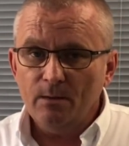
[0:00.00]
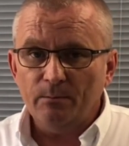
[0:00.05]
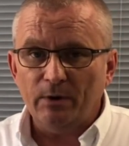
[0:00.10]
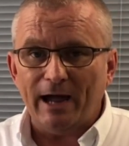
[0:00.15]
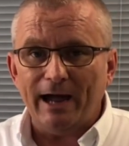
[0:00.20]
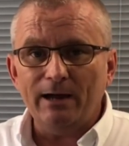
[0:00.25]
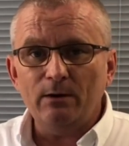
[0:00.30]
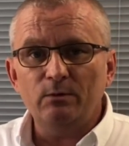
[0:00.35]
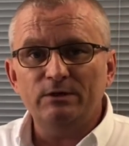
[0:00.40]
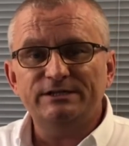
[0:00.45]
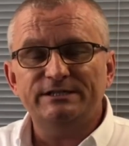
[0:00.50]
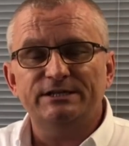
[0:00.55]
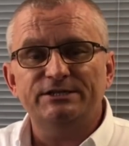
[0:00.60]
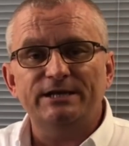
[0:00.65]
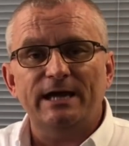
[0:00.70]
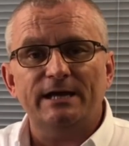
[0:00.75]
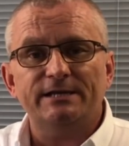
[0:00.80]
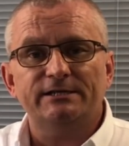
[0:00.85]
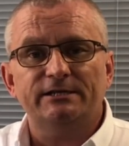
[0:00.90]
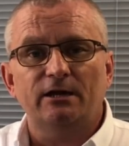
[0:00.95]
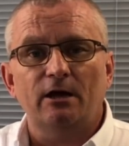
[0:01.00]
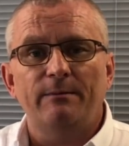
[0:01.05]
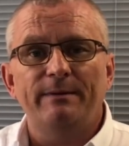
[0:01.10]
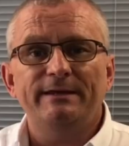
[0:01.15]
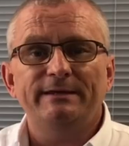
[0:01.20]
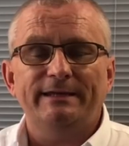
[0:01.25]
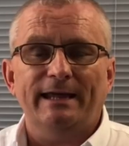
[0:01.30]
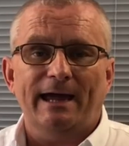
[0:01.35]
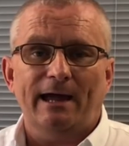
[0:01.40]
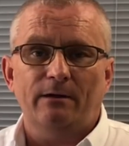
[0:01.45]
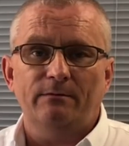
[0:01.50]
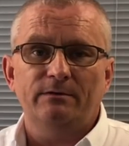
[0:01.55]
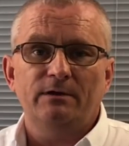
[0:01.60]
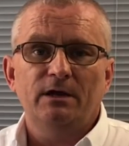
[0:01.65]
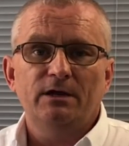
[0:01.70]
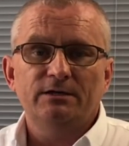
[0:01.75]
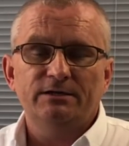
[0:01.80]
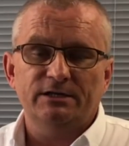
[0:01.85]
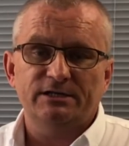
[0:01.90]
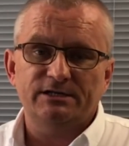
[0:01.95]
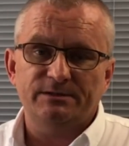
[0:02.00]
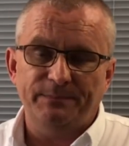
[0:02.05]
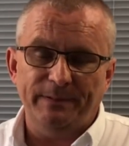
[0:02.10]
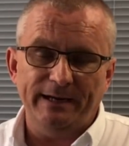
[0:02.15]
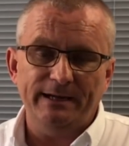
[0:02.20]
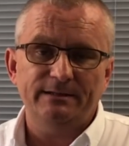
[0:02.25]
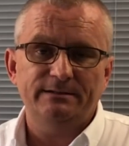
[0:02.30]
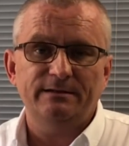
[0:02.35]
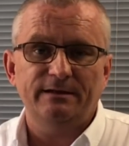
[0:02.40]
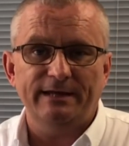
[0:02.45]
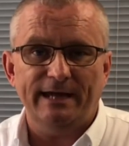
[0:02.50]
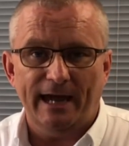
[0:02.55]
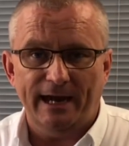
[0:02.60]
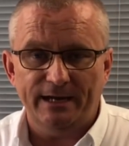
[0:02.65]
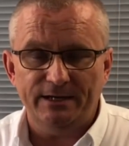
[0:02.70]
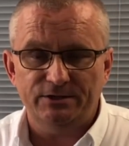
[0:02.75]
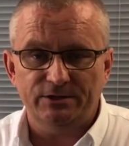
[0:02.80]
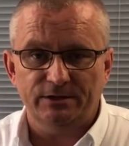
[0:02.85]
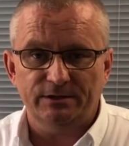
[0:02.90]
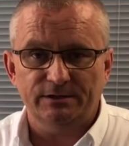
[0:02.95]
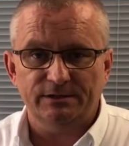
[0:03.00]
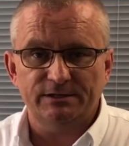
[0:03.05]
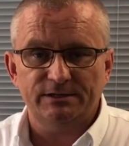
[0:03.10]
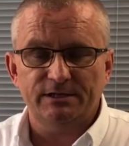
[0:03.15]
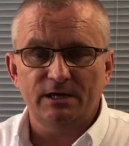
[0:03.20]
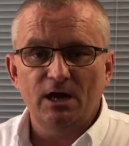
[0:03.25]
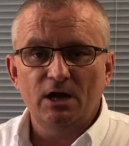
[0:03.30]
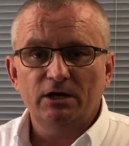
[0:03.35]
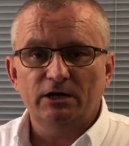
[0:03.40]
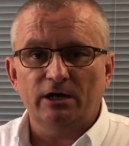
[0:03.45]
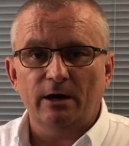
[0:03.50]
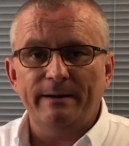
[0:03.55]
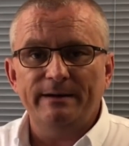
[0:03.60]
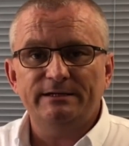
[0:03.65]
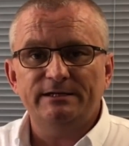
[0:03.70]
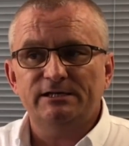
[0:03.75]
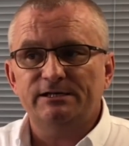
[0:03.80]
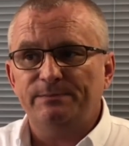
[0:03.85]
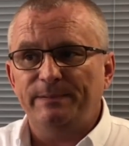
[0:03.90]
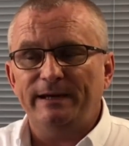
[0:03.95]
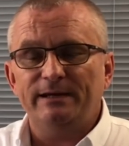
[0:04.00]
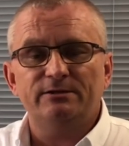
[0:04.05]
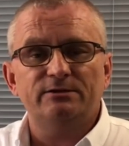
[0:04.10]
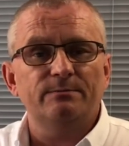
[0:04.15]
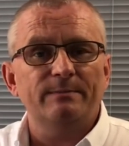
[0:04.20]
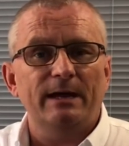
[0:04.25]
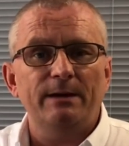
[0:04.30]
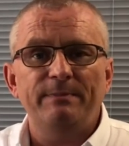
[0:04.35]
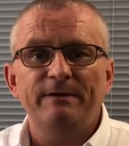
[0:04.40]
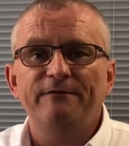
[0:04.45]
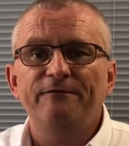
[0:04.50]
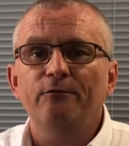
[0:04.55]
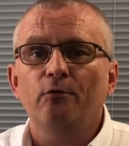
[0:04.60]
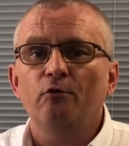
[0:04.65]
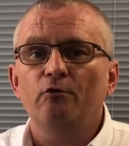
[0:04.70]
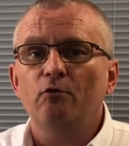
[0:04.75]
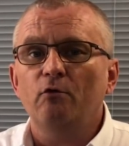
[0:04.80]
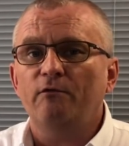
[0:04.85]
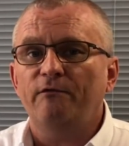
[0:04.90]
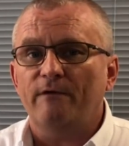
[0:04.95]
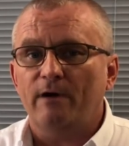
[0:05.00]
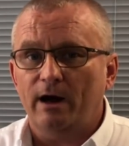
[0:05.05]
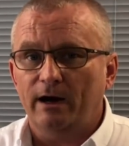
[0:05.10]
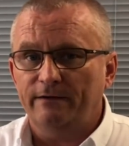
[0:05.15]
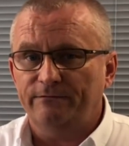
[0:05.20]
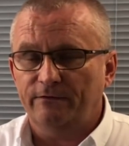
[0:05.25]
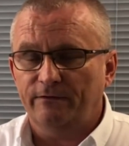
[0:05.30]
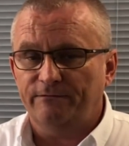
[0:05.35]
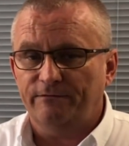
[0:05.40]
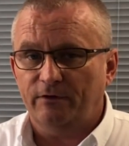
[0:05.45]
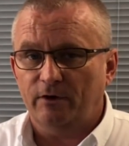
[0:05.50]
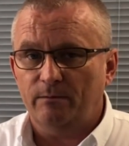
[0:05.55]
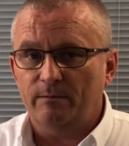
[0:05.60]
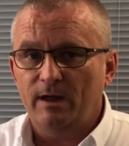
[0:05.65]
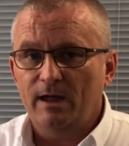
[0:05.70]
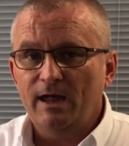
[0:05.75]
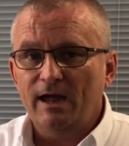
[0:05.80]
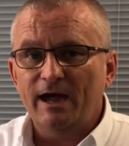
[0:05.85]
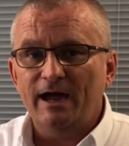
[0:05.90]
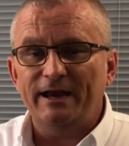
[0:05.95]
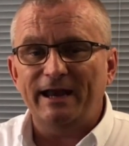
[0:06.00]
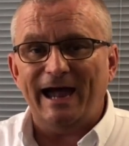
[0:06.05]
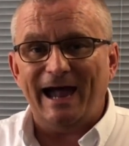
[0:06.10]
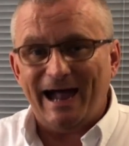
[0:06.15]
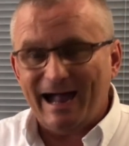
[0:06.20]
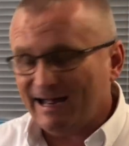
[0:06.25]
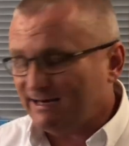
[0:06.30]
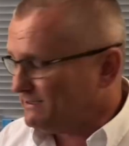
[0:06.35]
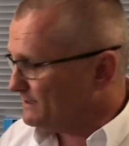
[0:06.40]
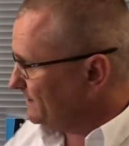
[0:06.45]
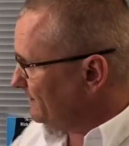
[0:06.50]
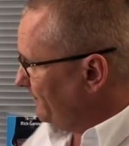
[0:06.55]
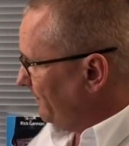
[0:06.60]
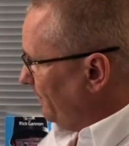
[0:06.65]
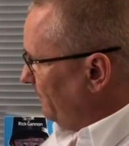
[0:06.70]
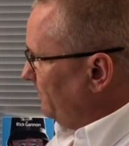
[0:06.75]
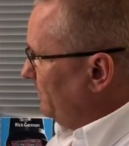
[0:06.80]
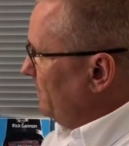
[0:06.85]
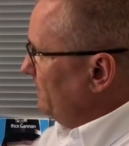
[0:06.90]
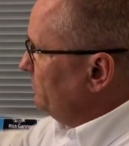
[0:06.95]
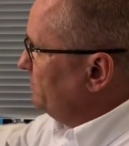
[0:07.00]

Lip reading: But I would suggest going down to speak to the agents, going to speak to maybe 4 or 5 of them and ask them.